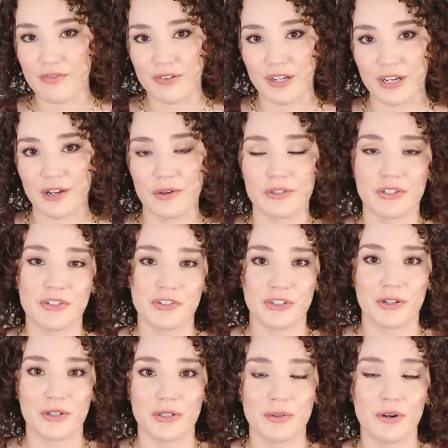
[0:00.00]
a video to
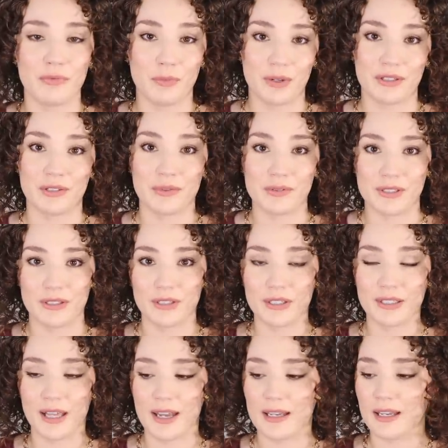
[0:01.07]
show you of what those
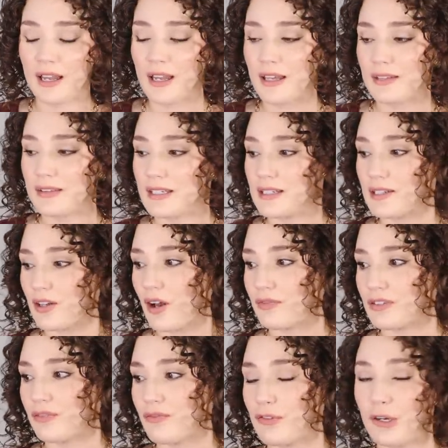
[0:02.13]
look like. These
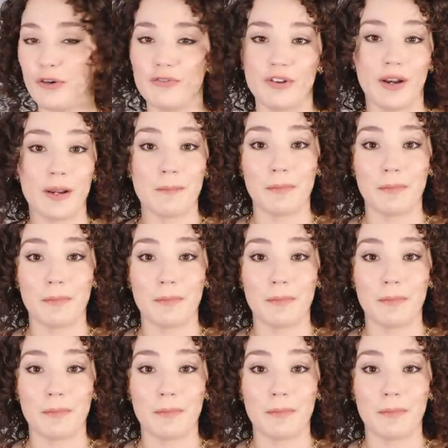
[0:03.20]
often feel very